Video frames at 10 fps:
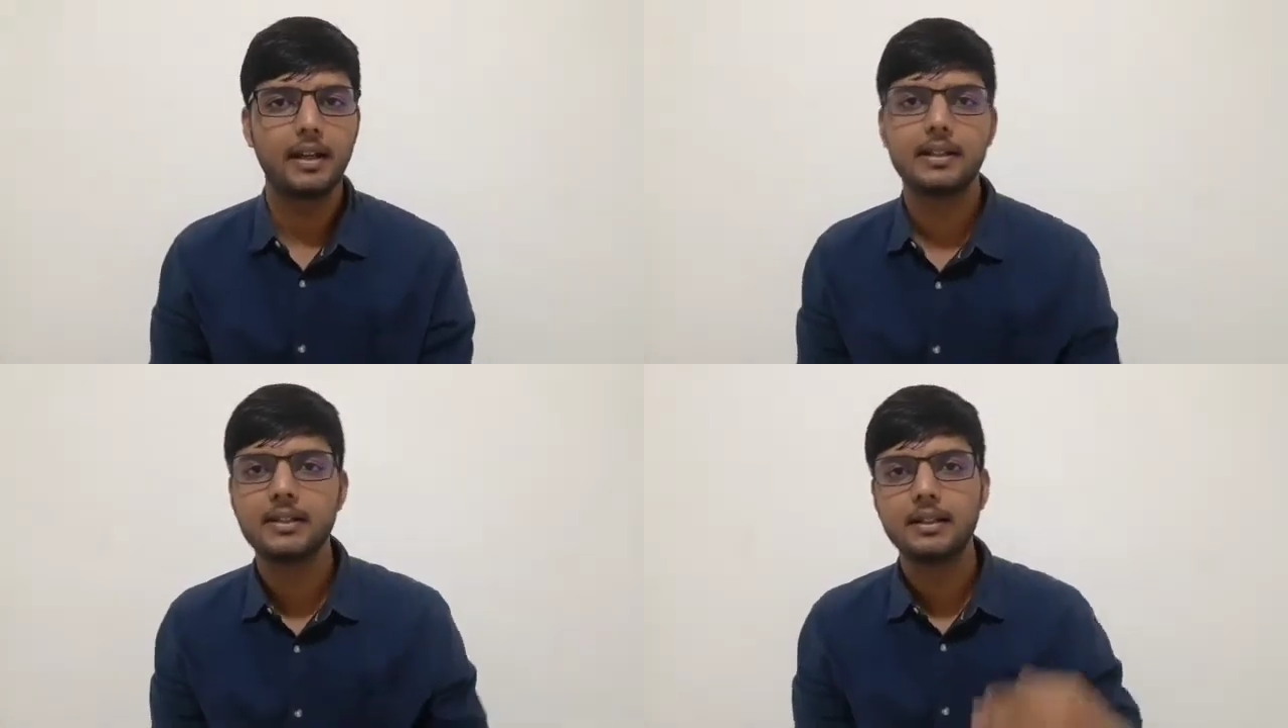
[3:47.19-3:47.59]

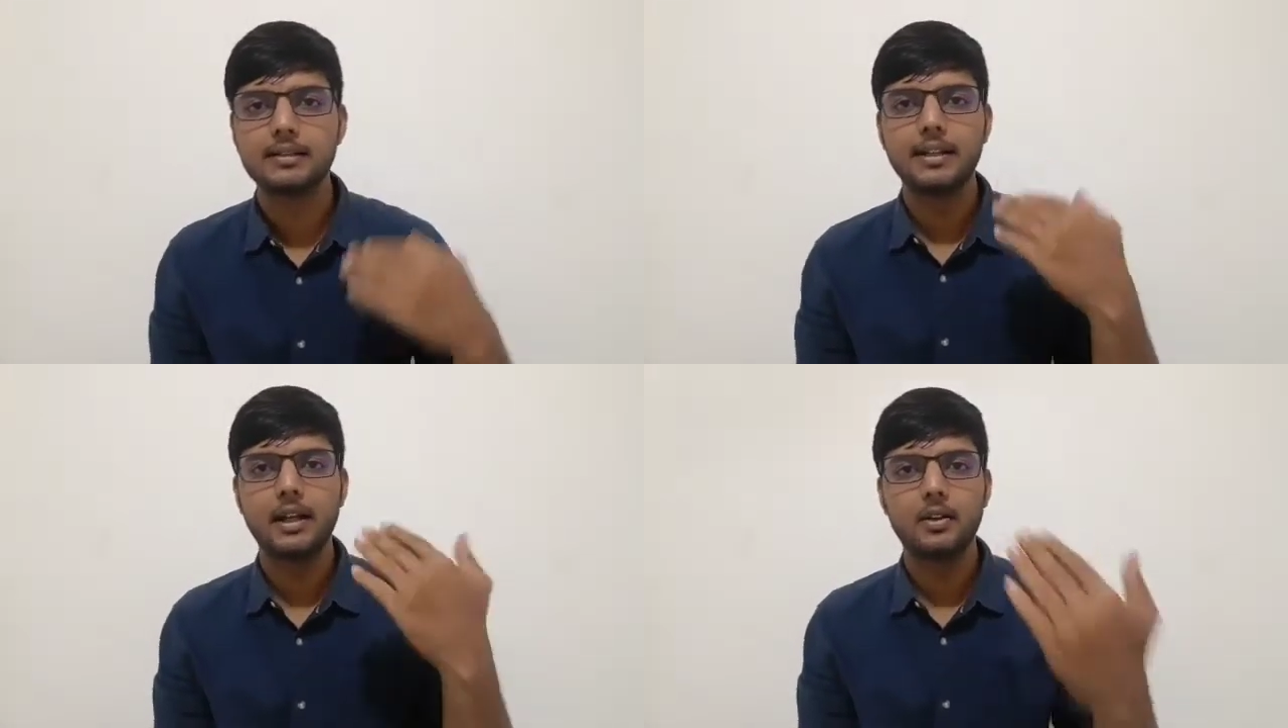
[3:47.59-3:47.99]
and the
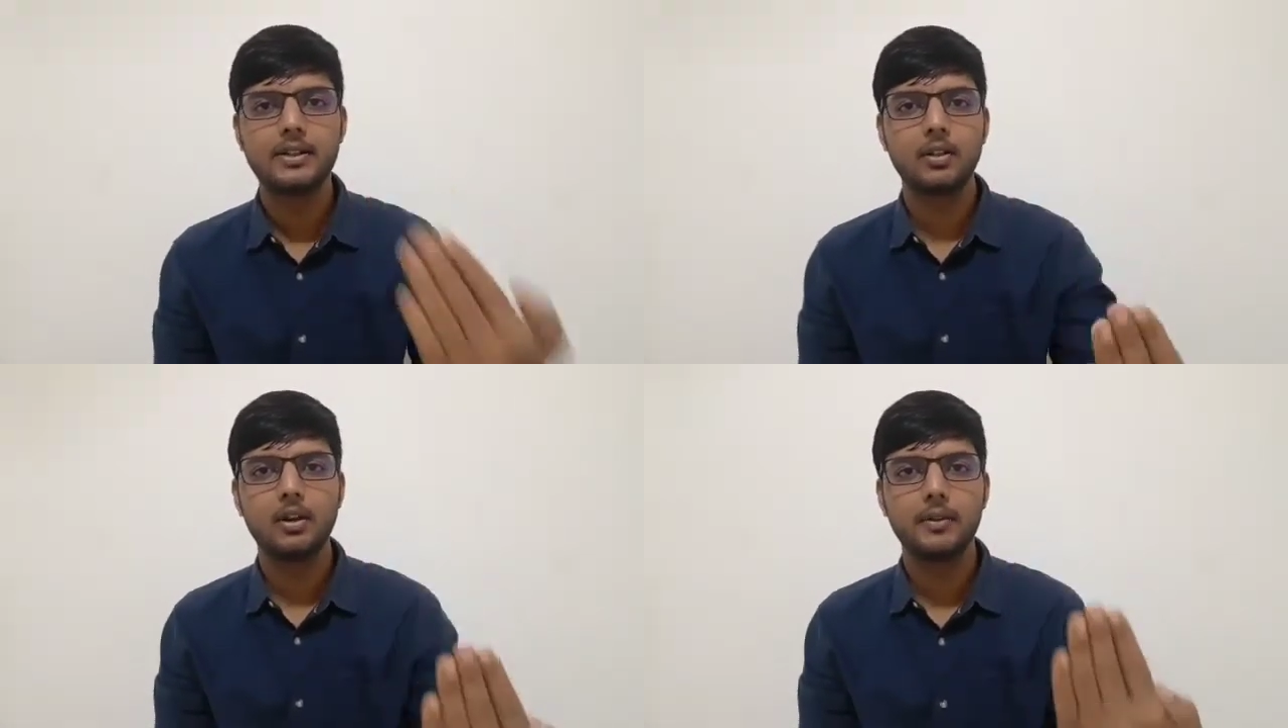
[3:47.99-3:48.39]
shadow
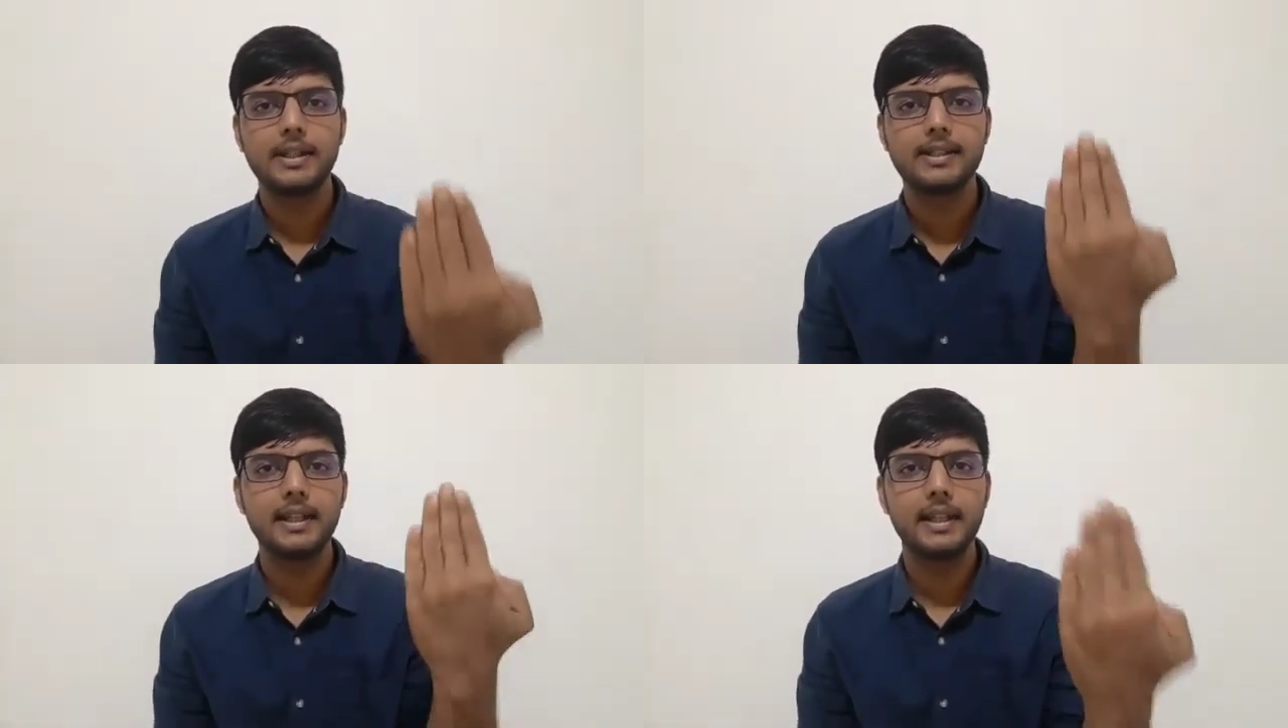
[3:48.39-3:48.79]
is
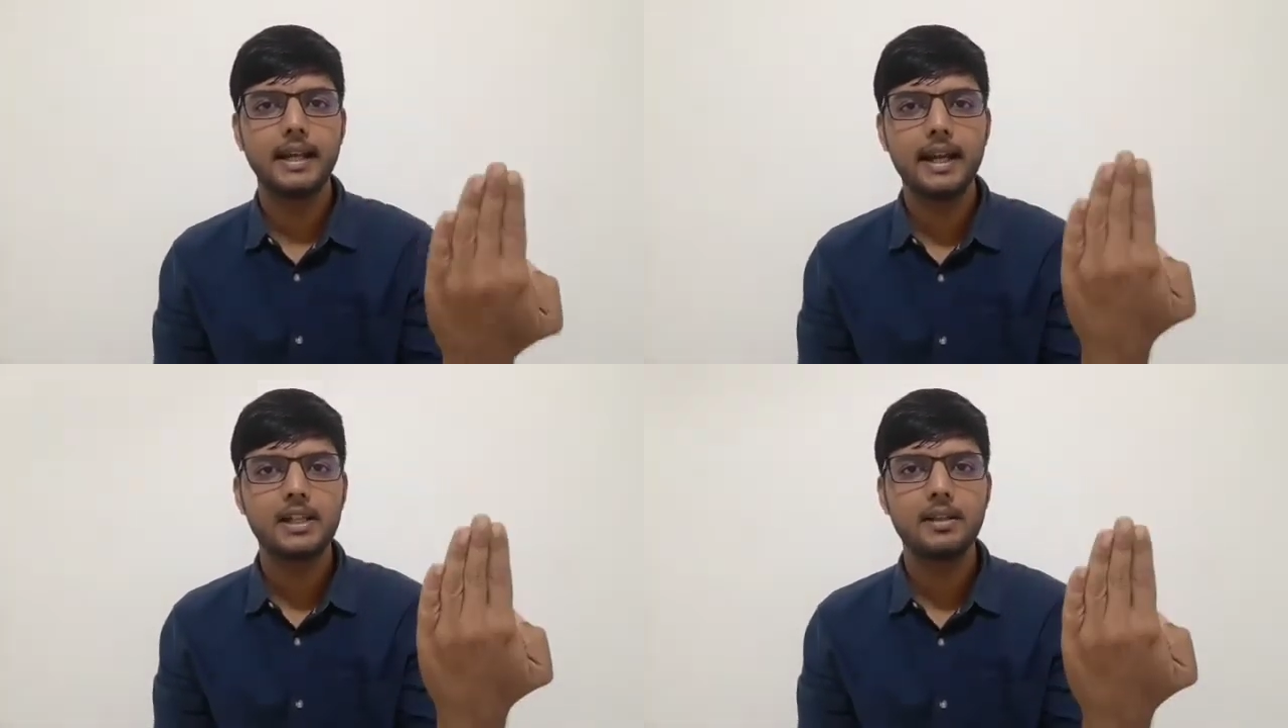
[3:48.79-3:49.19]
always
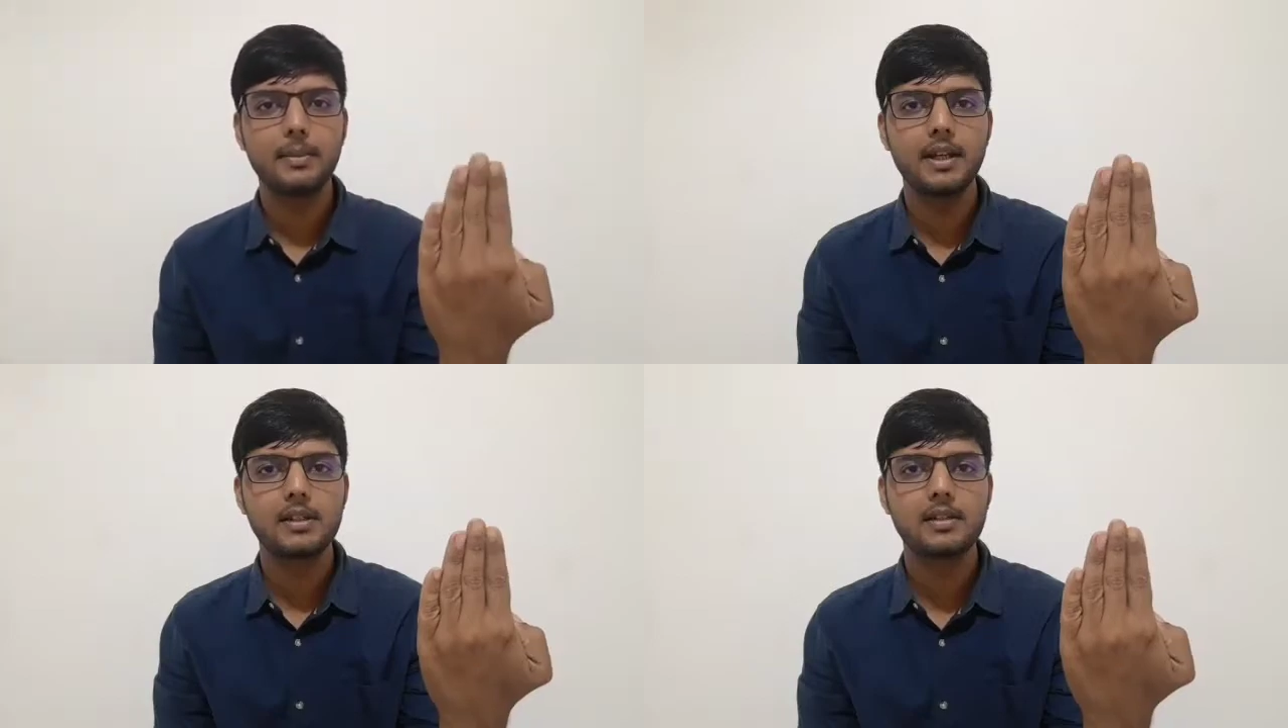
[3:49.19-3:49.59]
erect
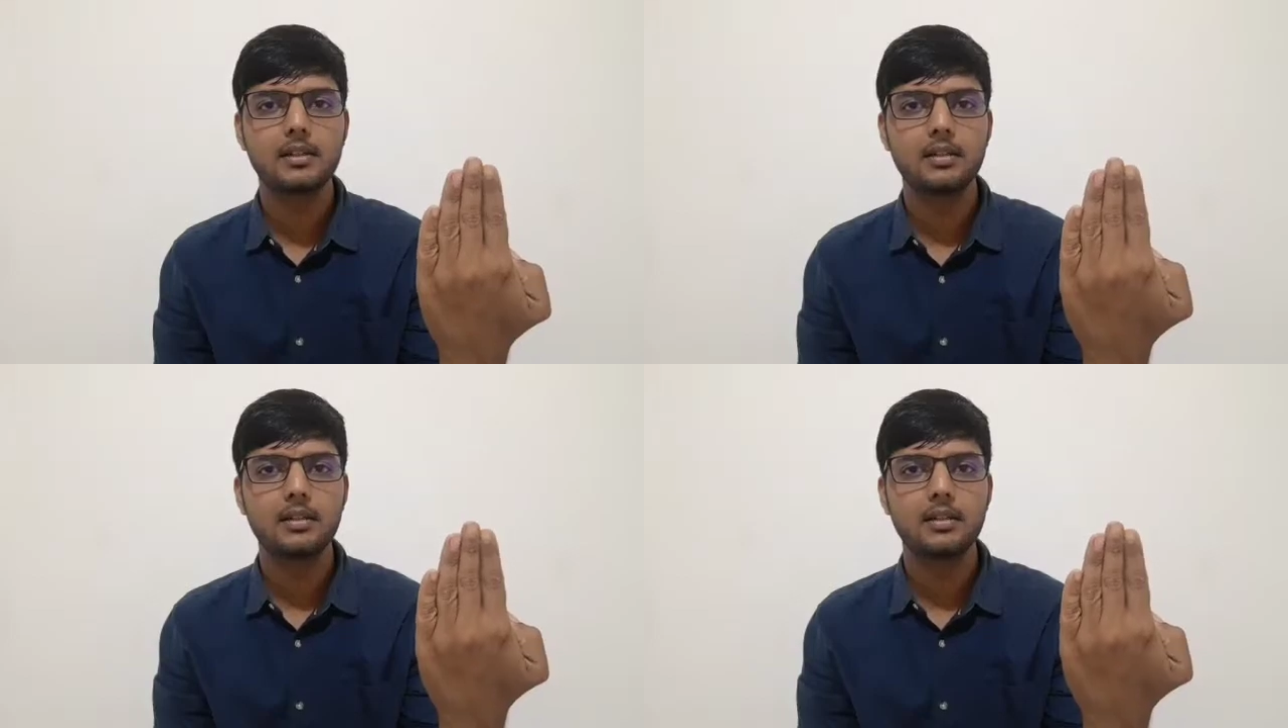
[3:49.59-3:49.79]
image.